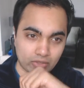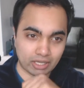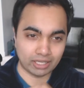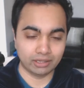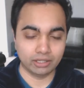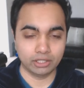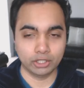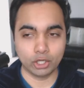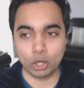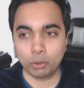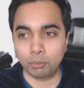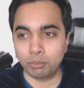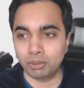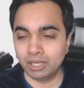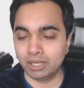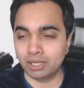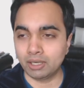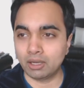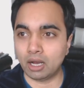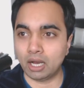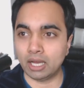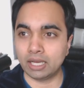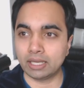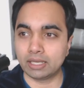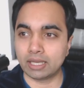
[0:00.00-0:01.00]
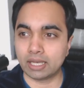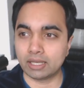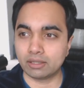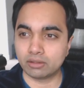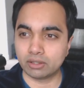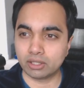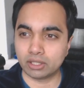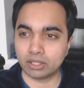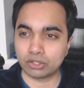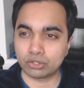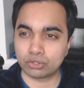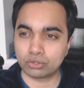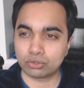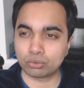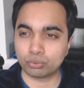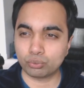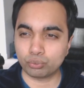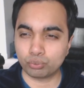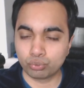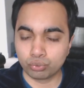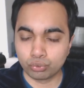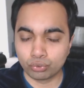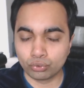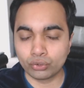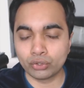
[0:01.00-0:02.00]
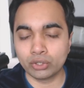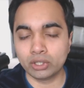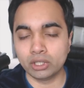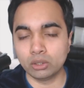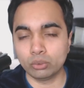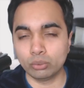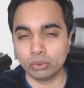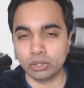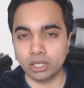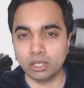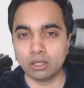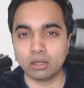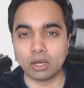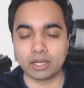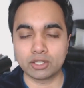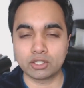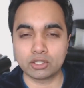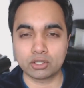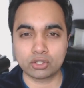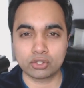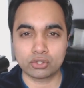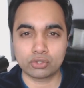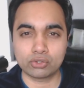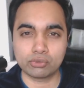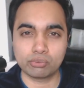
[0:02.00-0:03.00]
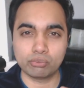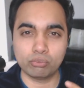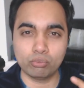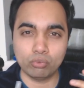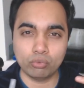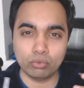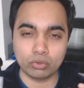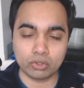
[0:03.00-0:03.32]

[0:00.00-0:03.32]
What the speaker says: In the opening, I get this really, really nice,